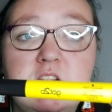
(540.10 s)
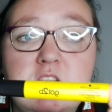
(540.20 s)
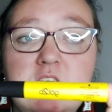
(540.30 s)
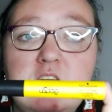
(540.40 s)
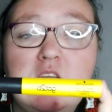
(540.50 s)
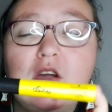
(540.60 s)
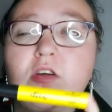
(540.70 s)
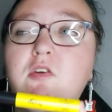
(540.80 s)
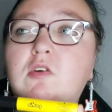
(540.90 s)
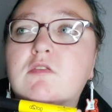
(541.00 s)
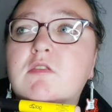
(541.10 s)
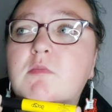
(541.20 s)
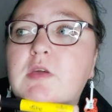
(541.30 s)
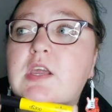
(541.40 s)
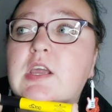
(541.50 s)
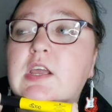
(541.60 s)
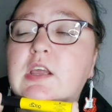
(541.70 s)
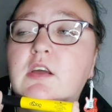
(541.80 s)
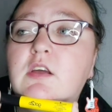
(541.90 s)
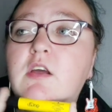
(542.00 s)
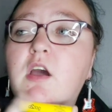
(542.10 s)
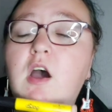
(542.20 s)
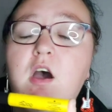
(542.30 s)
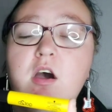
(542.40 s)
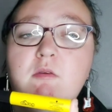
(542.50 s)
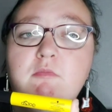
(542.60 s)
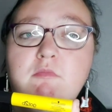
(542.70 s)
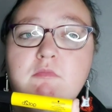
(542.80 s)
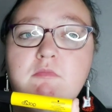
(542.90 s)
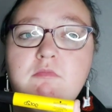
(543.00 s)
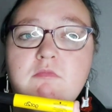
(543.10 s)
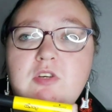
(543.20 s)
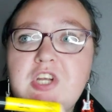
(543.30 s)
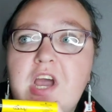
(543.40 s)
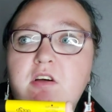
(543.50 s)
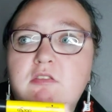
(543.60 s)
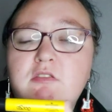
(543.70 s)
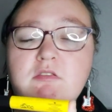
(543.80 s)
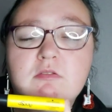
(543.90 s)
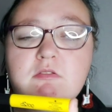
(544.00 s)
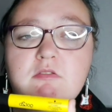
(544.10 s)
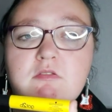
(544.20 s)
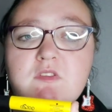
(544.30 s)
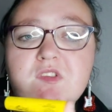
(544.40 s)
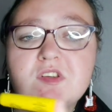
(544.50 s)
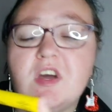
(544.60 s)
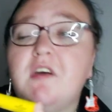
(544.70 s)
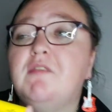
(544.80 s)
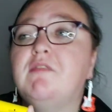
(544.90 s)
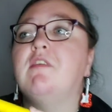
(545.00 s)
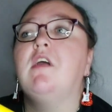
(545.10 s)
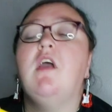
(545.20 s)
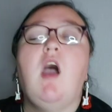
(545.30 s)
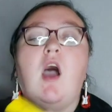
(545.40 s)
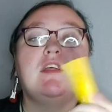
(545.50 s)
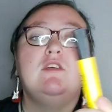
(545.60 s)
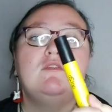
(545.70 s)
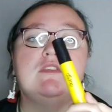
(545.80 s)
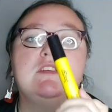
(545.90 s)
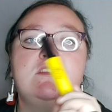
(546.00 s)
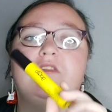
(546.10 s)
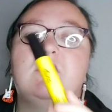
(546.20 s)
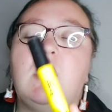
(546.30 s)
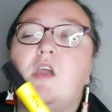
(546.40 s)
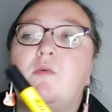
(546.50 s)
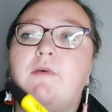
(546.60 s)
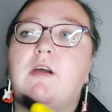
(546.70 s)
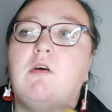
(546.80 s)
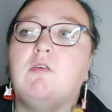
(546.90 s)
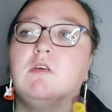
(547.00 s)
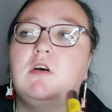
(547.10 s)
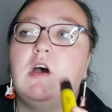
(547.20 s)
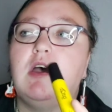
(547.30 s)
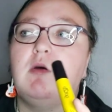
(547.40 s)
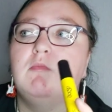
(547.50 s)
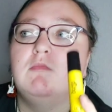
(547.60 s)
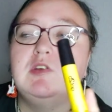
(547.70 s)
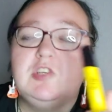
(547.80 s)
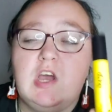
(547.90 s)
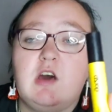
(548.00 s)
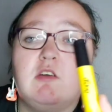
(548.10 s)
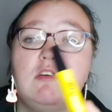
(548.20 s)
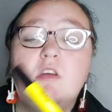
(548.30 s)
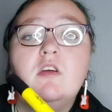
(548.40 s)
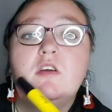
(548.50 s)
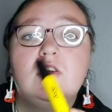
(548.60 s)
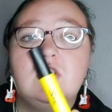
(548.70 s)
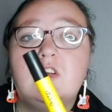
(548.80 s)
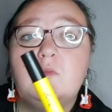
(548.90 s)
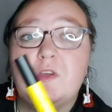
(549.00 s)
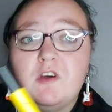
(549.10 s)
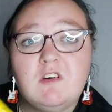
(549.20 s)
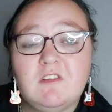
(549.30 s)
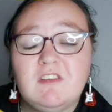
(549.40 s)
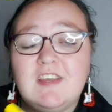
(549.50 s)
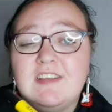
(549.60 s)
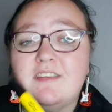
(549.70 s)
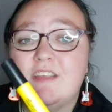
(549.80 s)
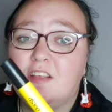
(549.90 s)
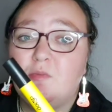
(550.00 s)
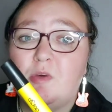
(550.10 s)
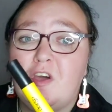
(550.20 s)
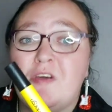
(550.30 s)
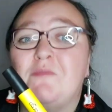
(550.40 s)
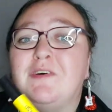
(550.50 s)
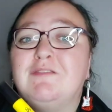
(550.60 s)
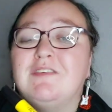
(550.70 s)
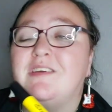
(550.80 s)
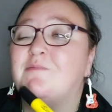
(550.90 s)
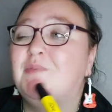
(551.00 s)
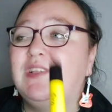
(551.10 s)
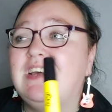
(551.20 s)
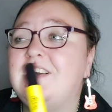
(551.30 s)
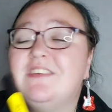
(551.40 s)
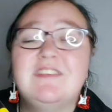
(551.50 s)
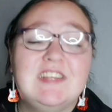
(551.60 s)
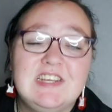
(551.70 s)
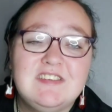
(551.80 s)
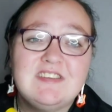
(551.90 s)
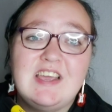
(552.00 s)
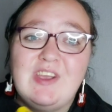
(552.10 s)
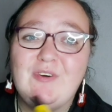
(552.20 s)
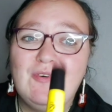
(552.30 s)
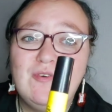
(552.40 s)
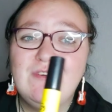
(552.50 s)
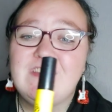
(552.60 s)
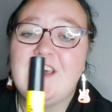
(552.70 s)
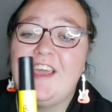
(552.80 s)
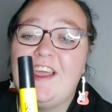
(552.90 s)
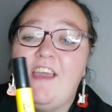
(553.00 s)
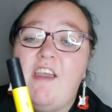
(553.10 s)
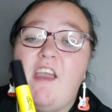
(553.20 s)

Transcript: the Got To Be gel stuff. I use this as an eyebrow gel just because it sets my eyebrows in place. They stay all day,